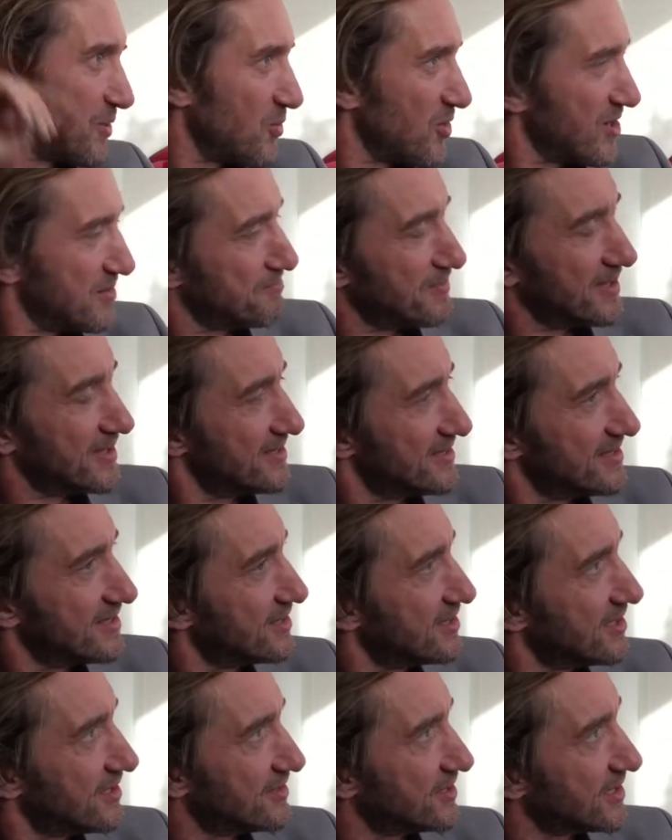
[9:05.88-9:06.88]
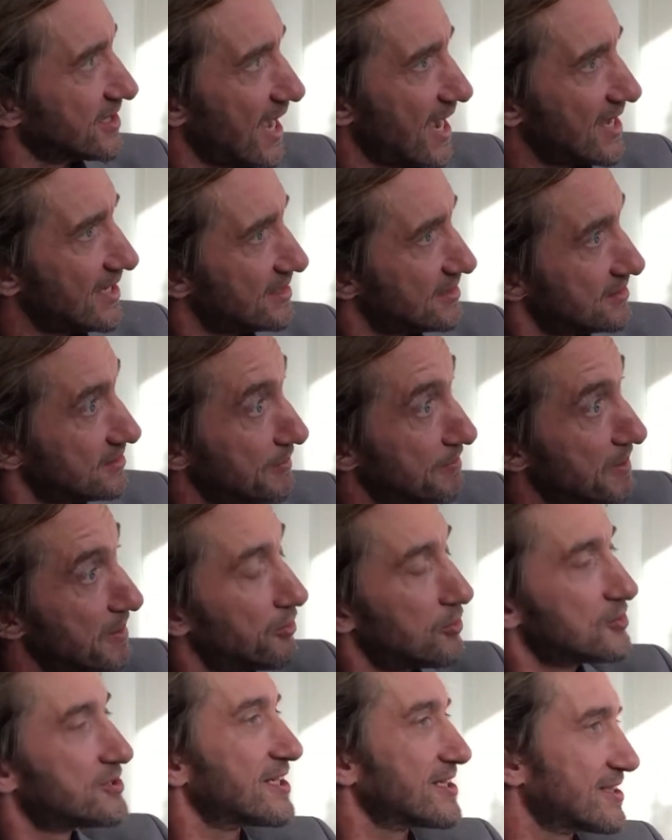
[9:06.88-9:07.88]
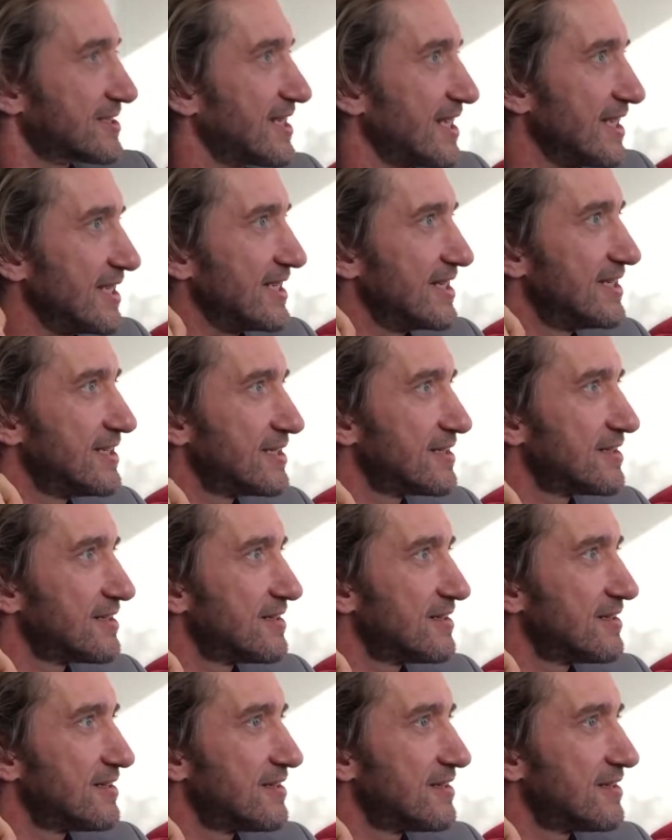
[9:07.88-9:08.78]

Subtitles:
is a big word, but the people who succeed